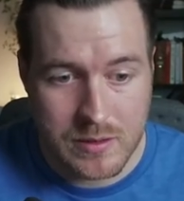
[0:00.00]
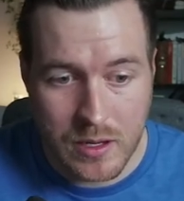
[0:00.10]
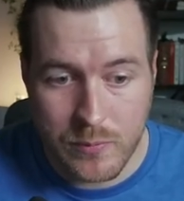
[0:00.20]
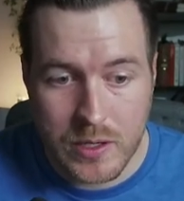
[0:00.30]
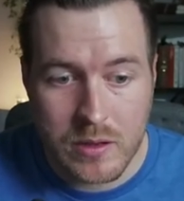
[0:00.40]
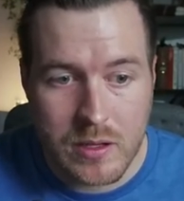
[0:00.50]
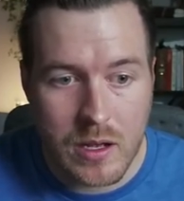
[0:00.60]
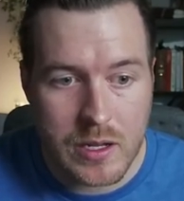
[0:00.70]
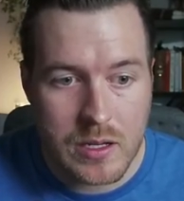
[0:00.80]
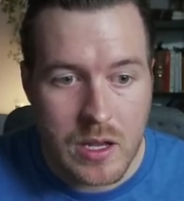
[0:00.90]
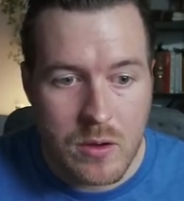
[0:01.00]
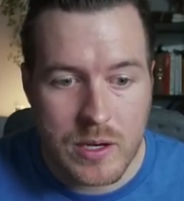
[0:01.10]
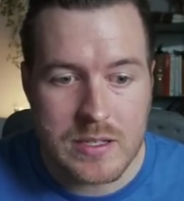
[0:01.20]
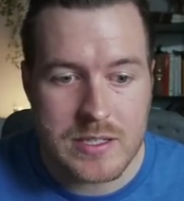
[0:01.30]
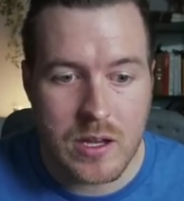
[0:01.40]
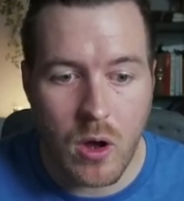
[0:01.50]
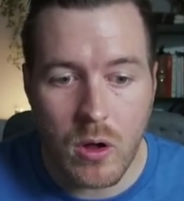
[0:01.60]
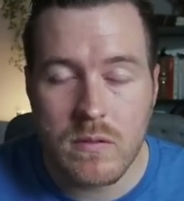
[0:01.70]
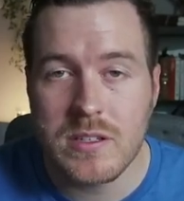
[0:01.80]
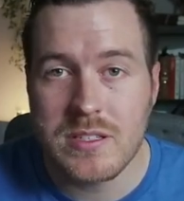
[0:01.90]
If we click on it, we can see
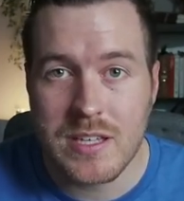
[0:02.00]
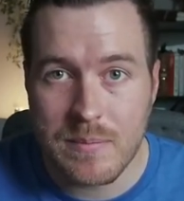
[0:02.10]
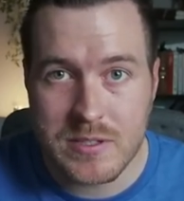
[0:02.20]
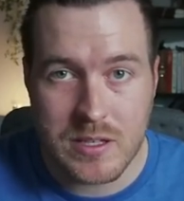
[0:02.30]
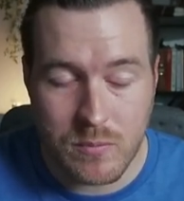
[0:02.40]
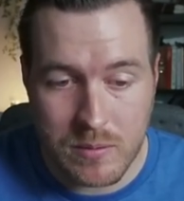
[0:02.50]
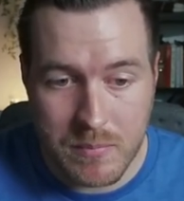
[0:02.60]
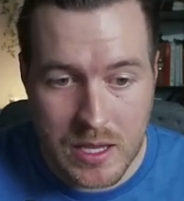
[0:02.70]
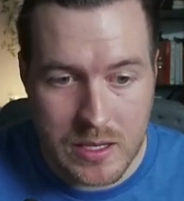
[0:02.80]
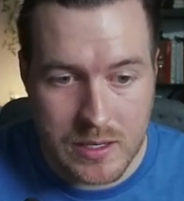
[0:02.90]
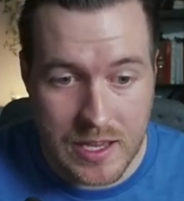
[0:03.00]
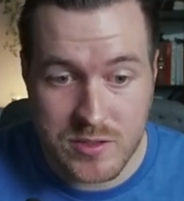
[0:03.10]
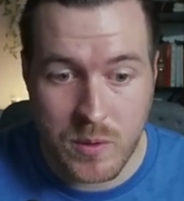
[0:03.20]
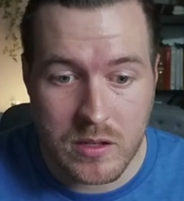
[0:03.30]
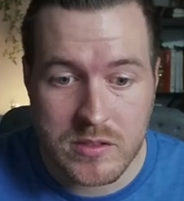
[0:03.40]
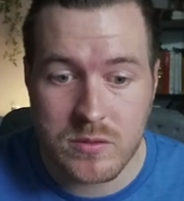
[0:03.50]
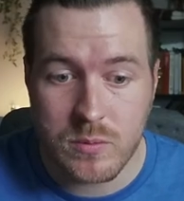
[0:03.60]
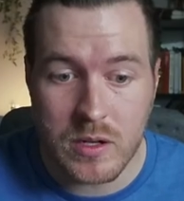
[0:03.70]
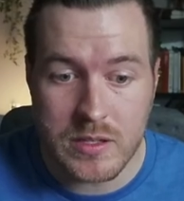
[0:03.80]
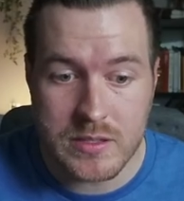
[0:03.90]
all of the steps that we made as well as the
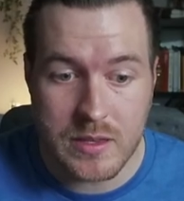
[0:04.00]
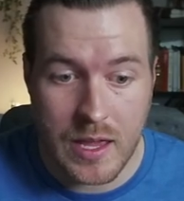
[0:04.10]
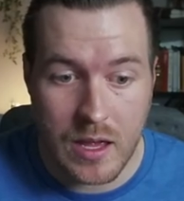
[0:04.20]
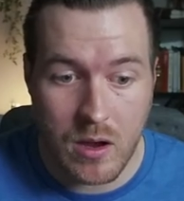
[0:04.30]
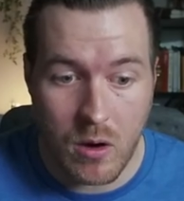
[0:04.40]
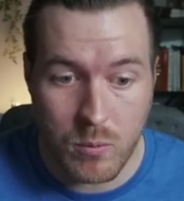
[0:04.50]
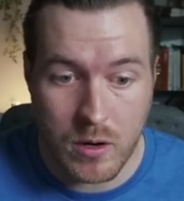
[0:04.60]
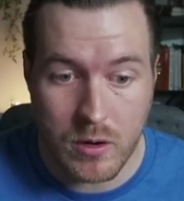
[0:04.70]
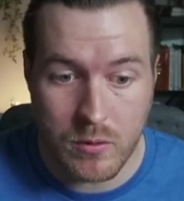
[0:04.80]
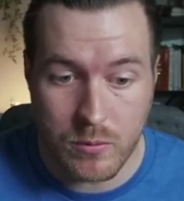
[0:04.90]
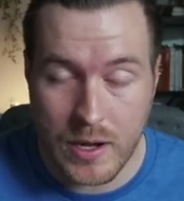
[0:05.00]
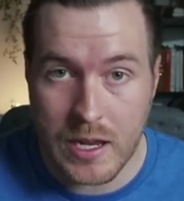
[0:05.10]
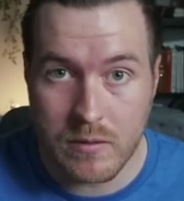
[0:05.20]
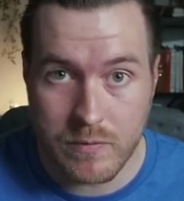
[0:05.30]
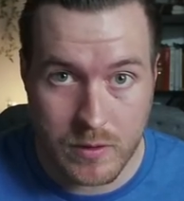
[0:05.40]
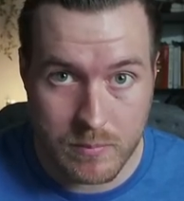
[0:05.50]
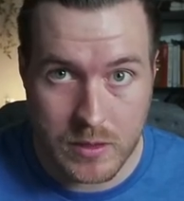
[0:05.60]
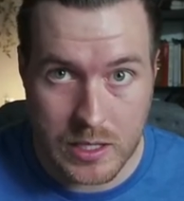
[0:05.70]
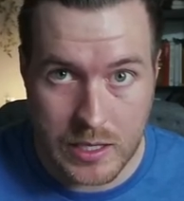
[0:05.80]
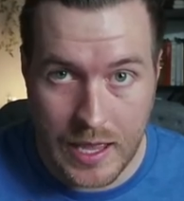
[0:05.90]
ones that were ran from
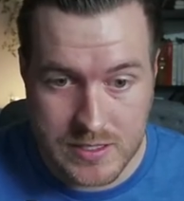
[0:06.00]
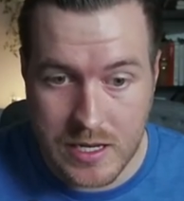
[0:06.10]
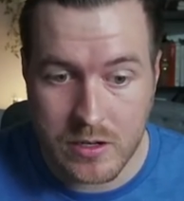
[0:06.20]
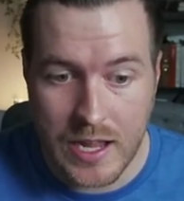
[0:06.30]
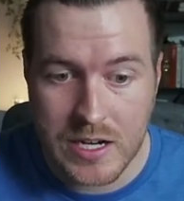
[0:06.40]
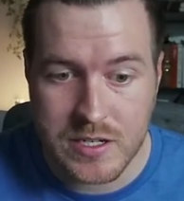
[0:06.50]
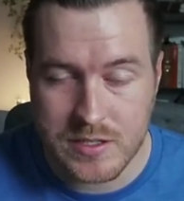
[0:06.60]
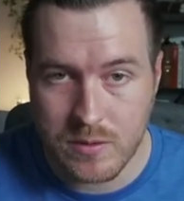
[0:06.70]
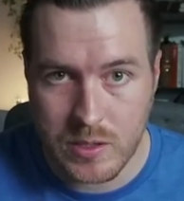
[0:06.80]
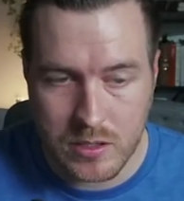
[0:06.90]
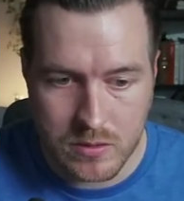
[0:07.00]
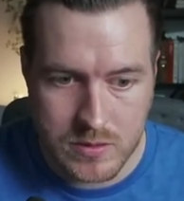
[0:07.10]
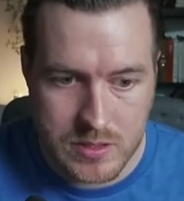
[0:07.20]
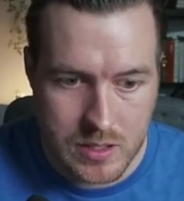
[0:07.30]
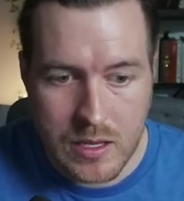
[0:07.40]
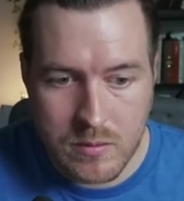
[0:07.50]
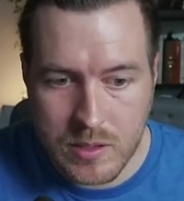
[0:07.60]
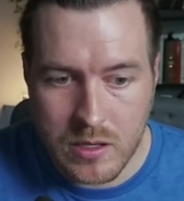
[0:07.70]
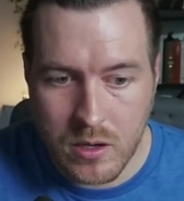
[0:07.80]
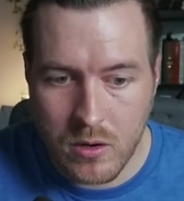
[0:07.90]
the standard actions that we used. And we
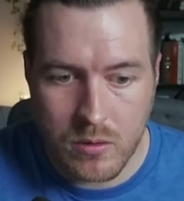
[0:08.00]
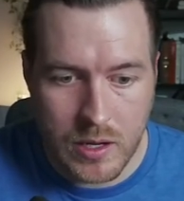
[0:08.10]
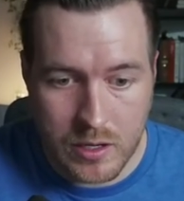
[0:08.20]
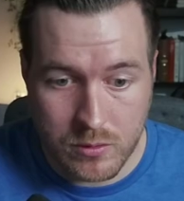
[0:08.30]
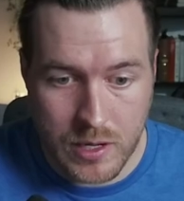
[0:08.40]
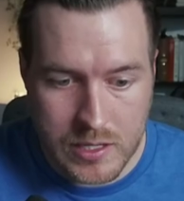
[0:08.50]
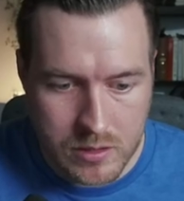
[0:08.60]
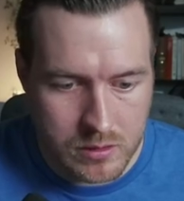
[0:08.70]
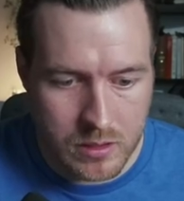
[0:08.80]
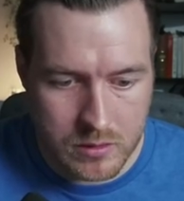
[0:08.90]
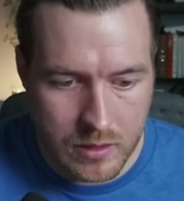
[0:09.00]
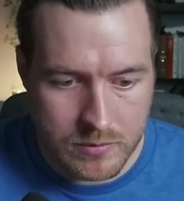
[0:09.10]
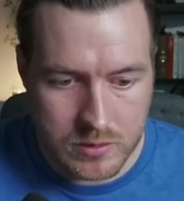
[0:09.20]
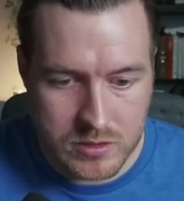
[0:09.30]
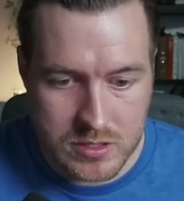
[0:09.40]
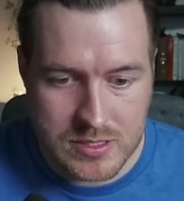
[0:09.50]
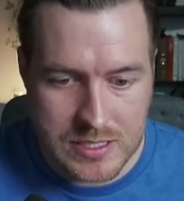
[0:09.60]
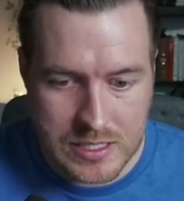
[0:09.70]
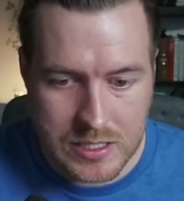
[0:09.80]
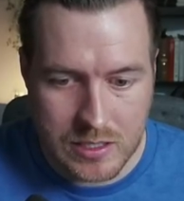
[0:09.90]
can go at a granular level to
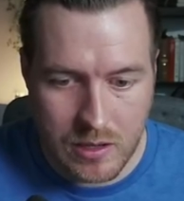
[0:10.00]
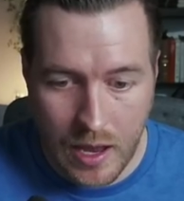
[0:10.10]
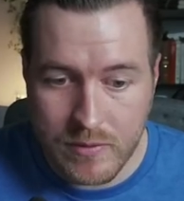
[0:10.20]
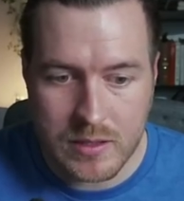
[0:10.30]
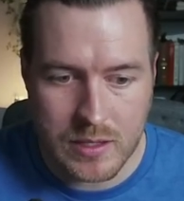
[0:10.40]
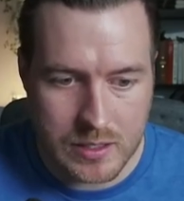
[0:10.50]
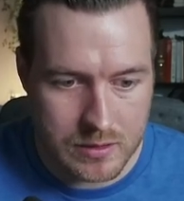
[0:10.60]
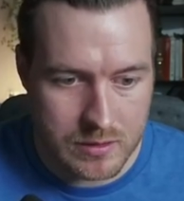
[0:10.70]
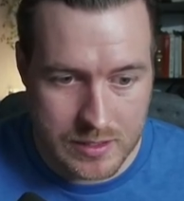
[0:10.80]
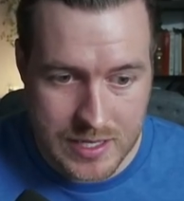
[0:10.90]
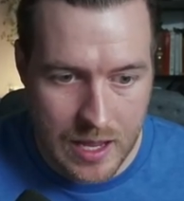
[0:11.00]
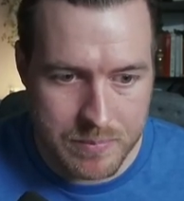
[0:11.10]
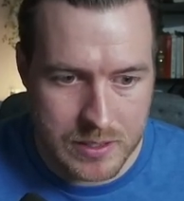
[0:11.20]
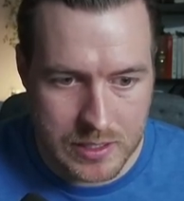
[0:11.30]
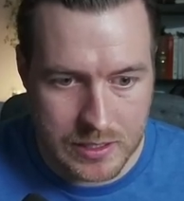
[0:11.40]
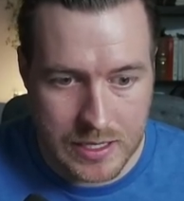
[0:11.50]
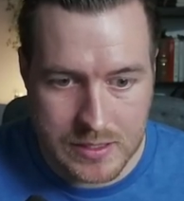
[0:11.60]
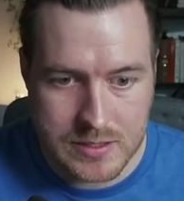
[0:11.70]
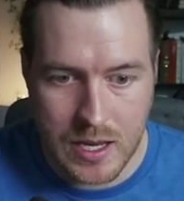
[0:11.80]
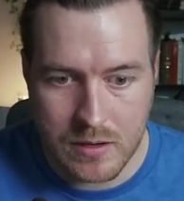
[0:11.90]
see everything that's happening
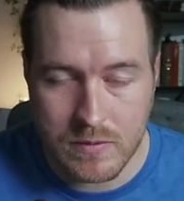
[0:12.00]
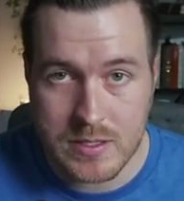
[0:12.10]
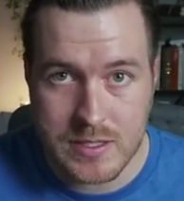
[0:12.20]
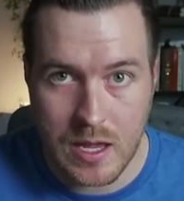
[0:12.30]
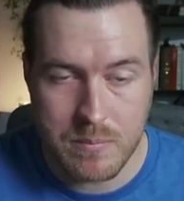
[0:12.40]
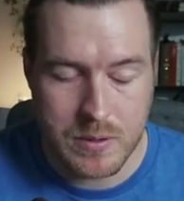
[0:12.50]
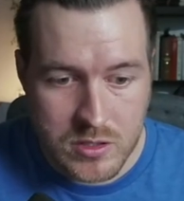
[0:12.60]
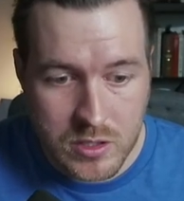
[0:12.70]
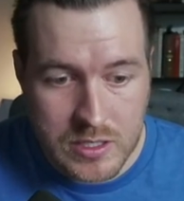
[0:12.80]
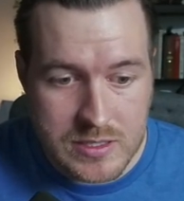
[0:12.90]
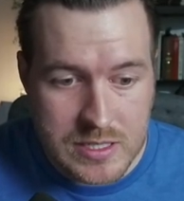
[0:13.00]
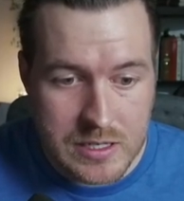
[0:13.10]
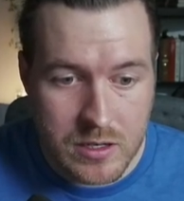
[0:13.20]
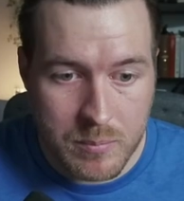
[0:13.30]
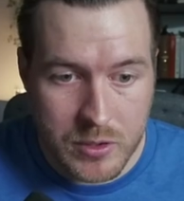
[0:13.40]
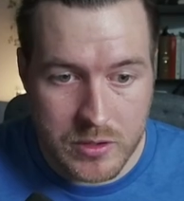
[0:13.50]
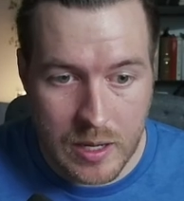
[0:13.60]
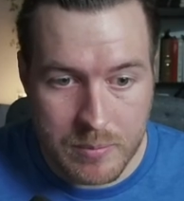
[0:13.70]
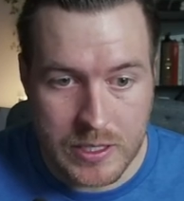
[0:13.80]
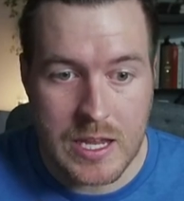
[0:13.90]
inside of the step. So you can see build
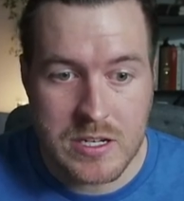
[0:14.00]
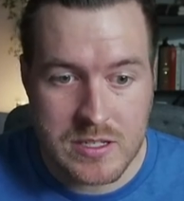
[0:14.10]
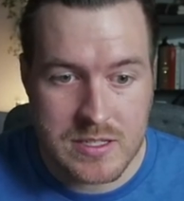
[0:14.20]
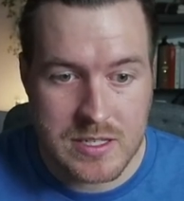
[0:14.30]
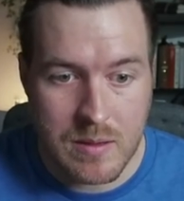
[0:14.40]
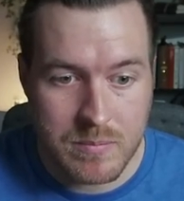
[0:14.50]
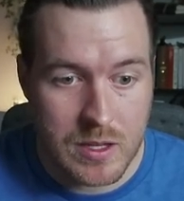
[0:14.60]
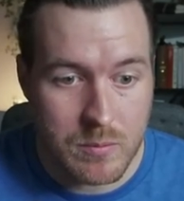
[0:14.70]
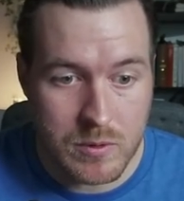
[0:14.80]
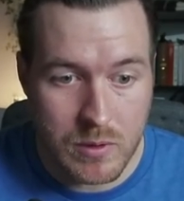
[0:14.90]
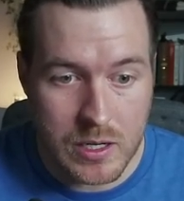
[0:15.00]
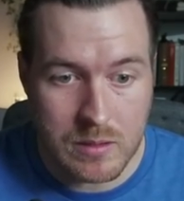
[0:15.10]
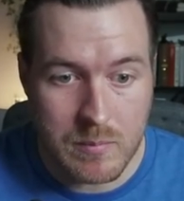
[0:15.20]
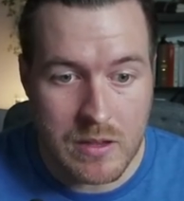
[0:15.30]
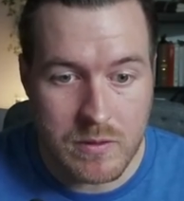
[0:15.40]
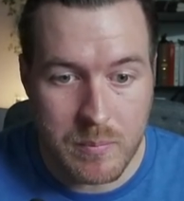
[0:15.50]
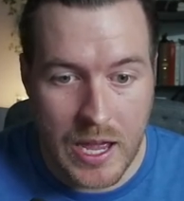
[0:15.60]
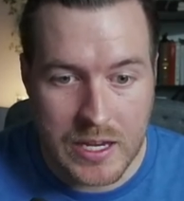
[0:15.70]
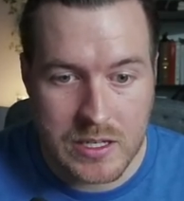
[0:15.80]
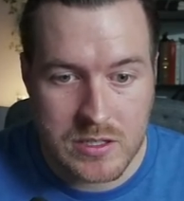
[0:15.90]
application step that we're running Maven
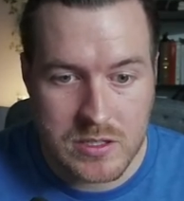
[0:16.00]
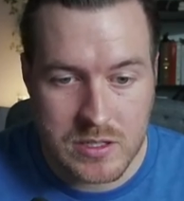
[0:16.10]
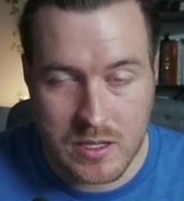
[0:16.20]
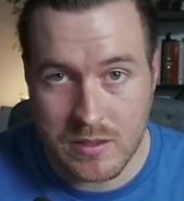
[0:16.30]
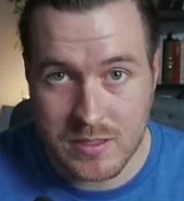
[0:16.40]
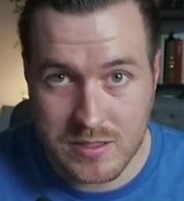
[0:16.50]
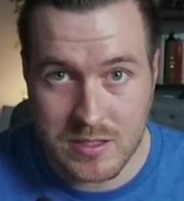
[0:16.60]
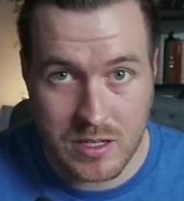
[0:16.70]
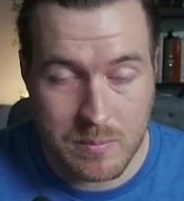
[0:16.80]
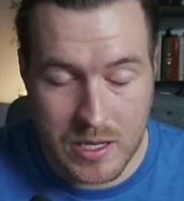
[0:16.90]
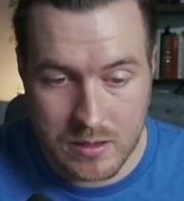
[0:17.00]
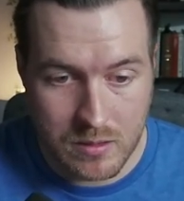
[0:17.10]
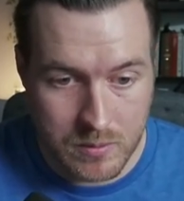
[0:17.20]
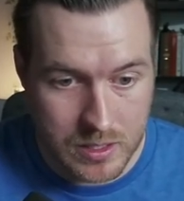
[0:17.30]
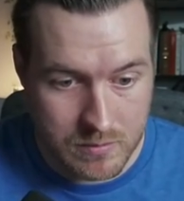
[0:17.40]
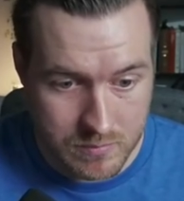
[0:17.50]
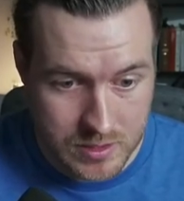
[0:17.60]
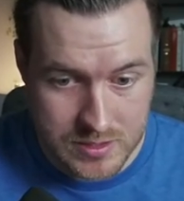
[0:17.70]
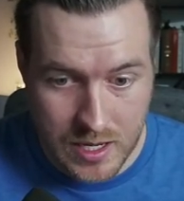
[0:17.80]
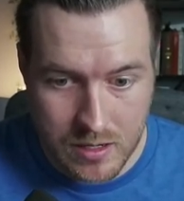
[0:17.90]
package, and this is the command that we
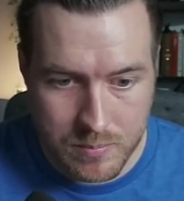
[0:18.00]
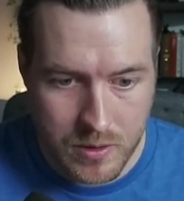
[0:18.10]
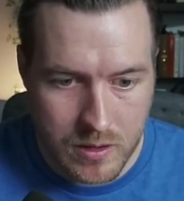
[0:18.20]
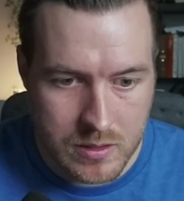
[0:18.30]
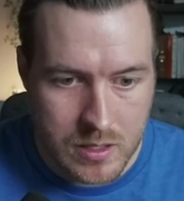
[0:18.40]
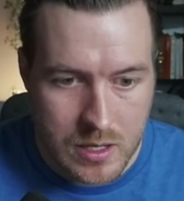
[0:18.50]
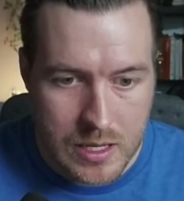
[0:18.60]
decided upon.